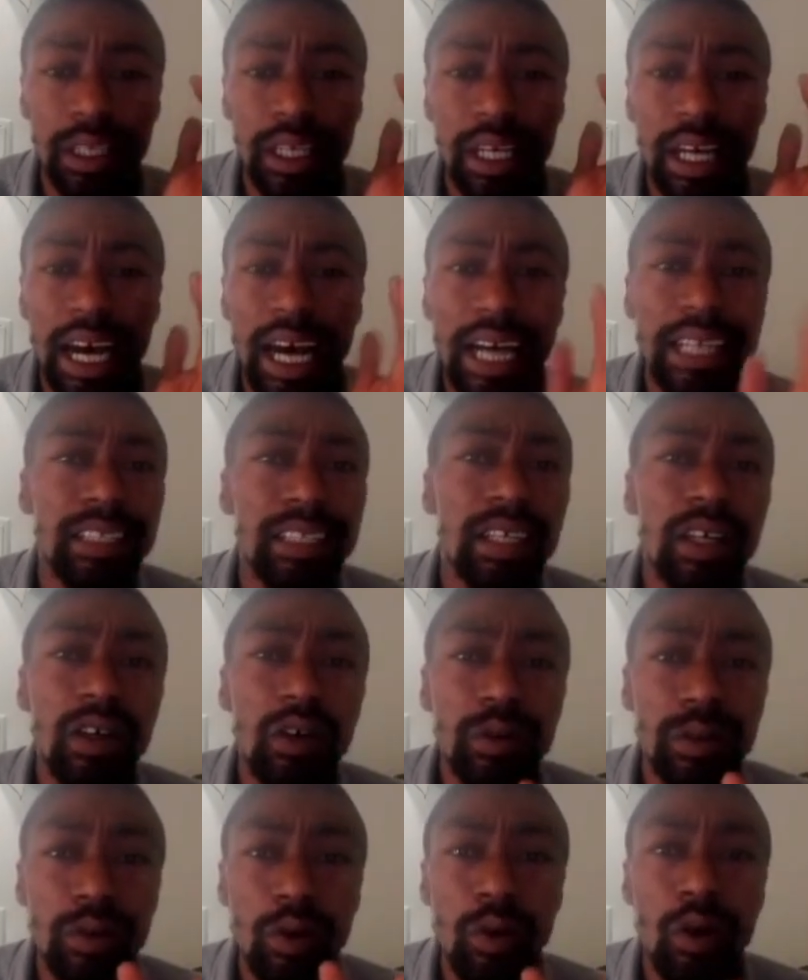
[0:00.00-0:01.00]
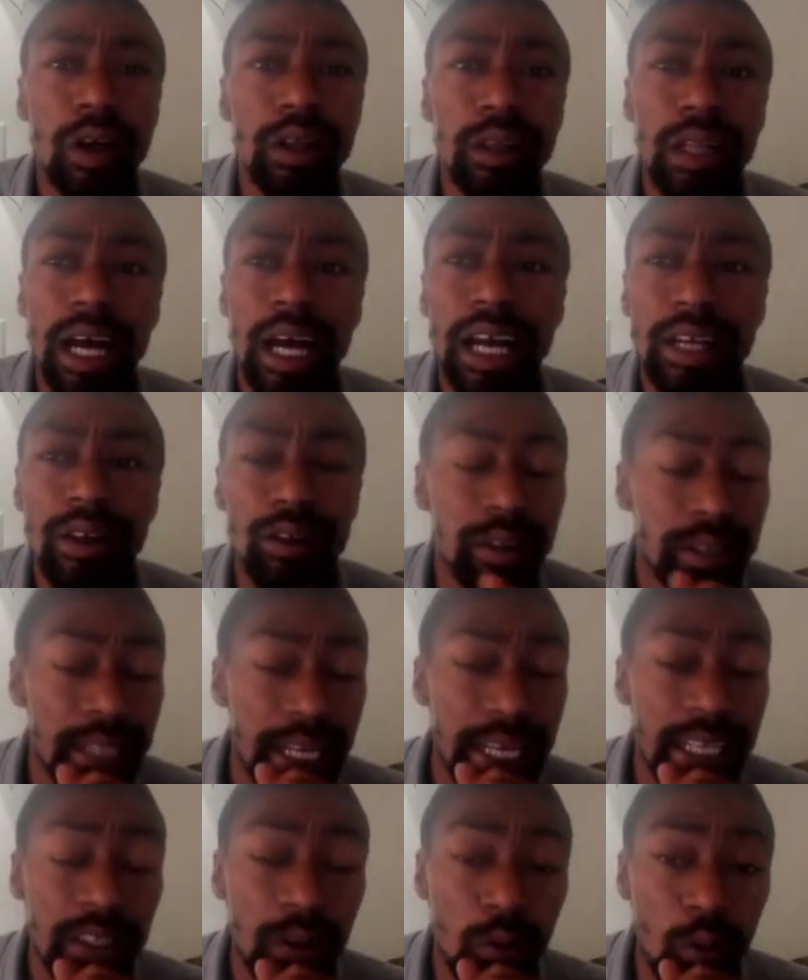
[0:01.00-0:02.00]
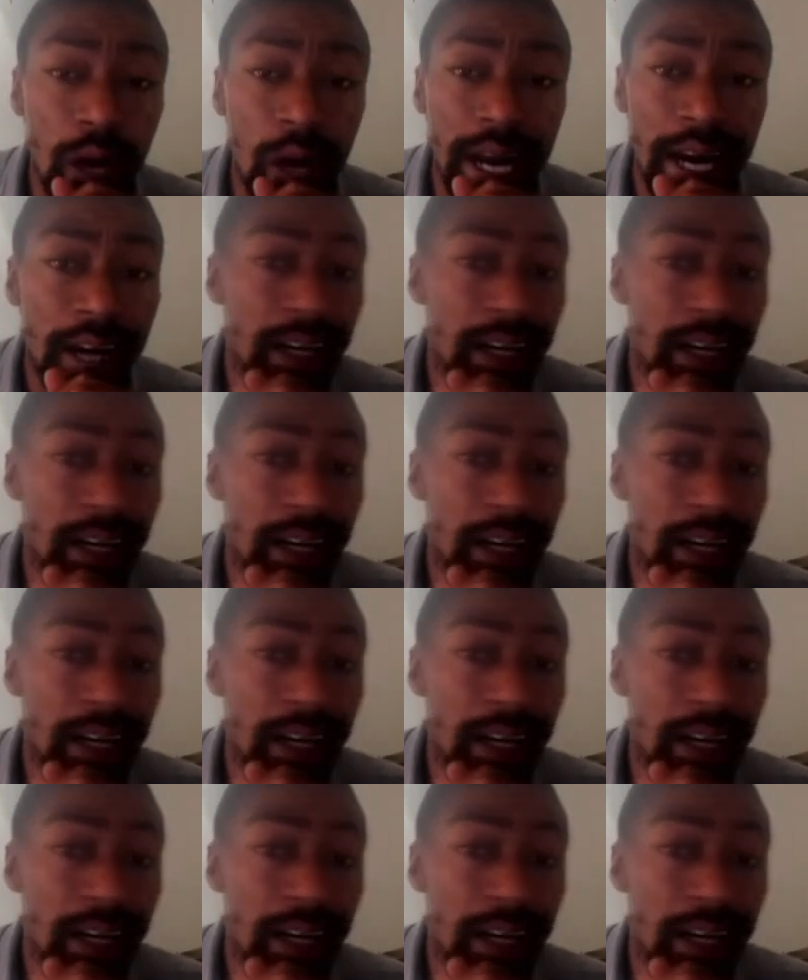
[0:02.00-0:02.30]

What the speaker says: I know it's online on Daily Wire,